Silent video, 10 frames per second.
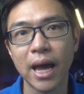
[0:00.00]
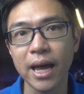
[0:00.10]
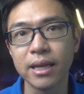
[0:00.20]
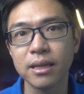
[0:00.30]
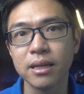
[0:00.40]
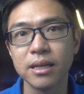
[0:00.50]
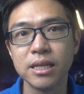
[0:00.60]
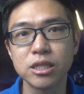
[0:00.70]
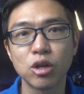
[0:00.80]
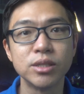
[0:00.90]
and
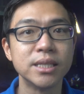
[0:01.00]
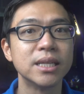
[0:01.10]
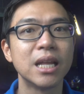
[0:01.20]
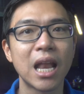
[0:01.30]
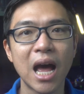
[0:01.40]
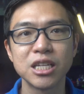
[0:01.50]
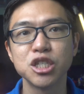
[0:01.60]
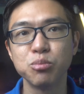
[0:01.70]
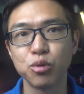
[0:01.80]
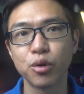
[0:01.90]
is considered the
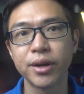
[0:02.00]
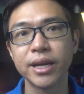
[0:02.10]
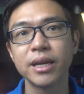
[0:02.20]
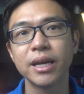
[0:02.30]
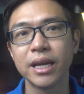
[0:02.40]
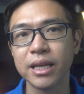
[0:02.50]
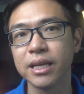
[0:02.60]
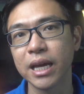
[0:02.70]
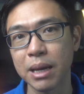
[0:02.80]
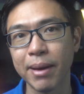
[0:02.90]
largest brewery in
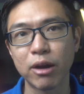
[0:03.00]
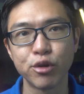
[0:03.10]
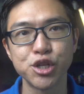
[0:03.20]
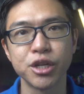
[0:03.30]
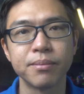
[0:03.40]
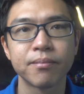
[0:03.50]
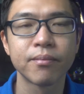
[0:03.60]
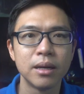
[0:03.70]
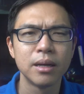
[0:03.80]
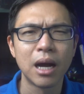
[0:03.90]
the APAC region.
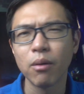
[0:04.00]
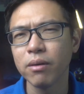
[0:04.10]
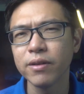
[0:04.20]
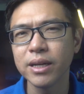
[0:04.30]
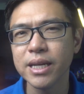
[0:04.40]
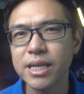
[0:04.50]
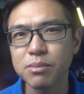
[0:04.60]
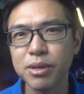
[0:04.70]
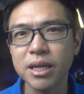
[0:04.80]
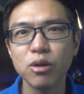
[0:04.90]
However,
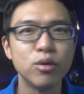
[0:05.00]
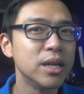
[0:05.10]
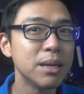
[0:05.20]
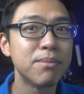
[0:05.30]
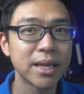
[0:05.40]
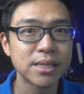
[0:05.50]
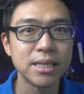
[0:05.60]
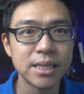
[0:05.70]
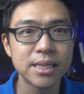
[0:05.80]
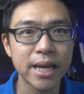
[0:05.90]
is bigger really better
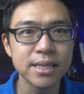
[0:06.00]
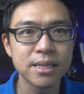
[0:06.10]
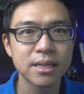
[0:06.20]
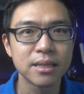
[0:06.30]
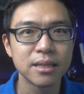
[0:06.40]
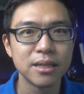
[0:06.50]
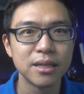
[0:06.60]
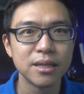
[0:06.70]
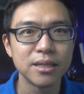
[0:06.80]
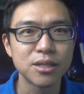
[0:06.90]
in this case?
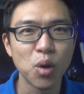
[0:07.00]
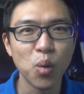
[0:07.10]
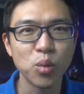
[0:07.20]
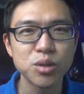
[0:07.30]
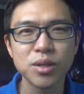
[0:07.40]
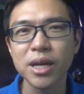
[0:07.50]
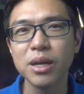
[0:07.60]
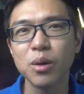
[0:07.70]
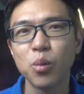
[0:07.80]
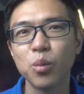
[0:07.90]
So
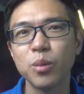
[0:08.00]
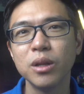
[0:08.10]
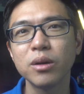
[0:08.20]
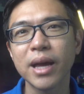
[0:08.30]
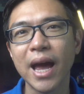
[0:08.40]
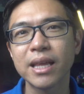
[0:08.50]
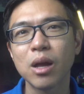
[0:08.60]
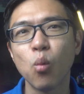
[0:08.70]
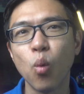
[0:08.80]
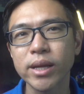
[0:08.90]
today, we look
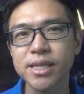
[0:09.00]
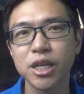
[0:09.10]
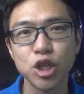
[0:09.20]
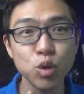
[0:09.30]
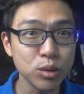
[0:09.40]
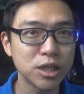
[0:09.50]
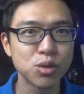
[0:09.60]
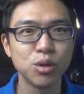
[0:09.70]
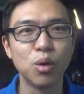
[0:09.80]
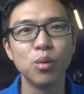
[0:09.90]
at what you need
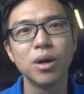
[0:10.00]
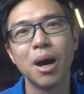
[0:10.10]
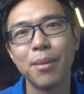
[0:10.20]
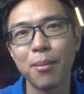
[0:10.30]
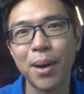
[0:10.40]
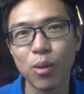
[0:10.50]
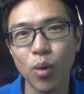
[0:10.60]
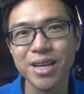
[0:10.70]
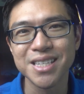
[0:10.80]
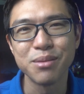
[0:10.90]
to know about
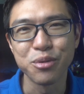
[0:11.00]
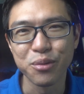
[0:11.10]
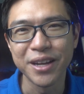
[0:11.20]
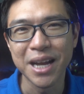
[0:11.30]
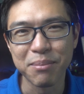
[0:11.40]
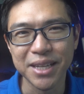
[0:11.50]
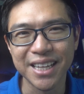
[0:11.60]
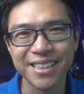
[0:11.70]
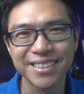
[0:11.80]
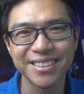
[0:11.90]
Budweiser Brewing
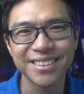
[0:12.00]
Company.